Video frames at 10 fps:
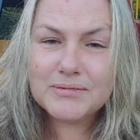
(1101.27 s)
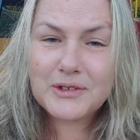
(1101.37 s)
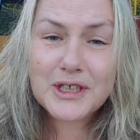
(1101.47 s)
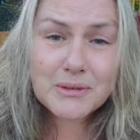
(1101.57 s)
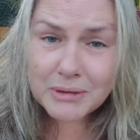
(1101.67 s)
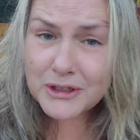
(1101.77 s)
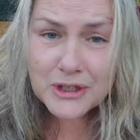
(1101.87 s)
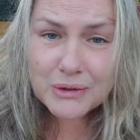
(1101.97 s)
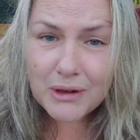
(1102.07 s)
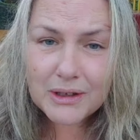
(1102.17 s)
Grace and peace
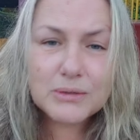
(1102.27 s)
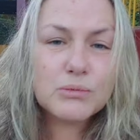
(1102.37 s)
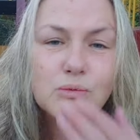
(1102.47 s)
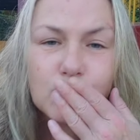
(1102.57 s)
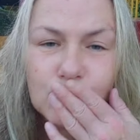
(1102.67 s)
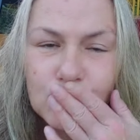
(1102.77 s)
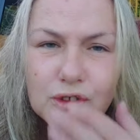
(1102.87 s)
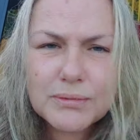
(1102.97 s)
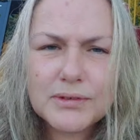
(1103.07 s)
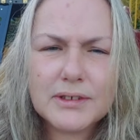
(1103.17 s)
to you all.
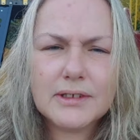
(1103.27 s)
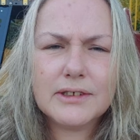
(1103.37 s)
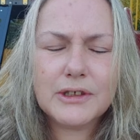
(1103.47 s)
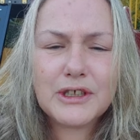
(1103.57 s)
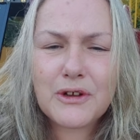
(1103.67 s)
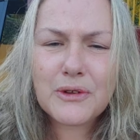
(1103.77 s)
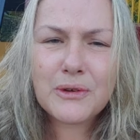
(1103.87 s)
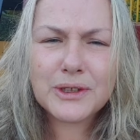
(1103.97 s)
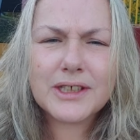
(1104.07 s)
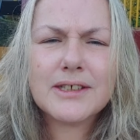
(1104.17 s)
I greet you all with a
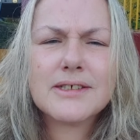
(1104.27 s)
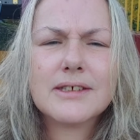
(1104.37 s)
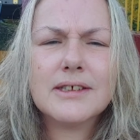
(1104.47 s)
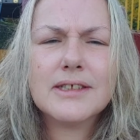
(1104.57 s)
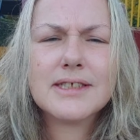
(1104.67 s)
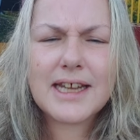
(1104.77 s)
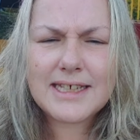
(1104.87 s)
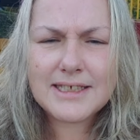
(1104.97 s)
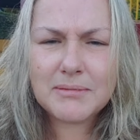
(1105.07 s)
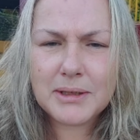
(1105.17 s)
holy kiss. It's
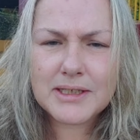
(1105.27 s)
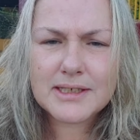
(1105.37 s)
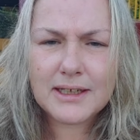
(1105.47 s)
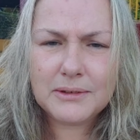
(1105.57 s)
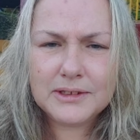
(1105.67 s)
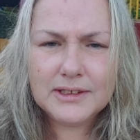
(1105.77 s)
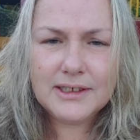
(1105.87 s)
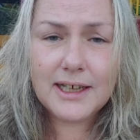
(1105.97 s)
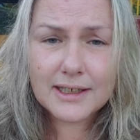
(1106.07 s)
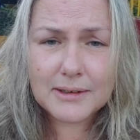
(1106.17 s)
18 minutes now.
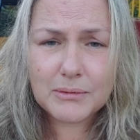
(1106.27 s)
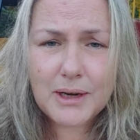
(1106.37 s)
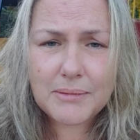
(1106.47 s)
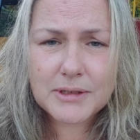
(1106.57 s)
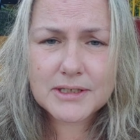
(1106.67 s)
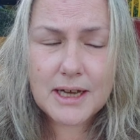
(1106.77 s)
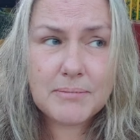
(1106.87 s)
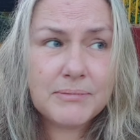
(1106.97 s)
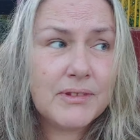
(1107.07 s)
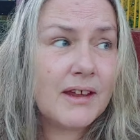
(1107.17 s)
I'm going to wrap this up.
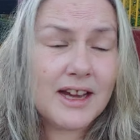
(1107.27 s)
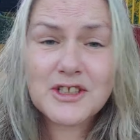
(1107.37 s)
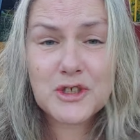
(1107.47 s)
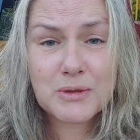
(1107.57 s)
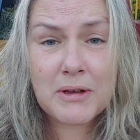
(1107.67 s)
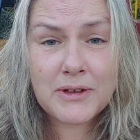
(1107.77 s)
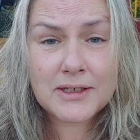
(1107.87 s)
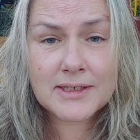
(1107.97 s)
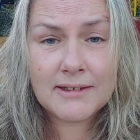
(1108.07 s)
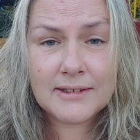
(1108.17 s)
I still smell
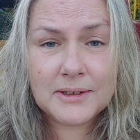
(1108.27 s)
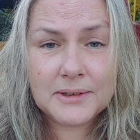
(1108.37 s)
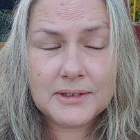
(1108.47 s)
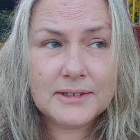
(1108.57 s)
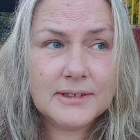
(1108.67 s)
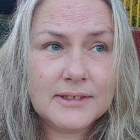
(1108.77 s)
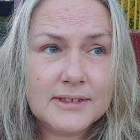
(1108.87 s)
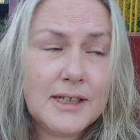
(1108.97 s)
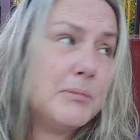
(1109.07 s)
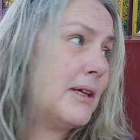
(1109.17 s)
that skunk.
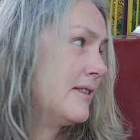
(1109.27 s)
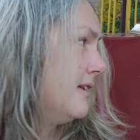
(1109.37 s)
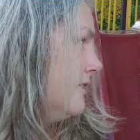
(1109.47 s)
God bless that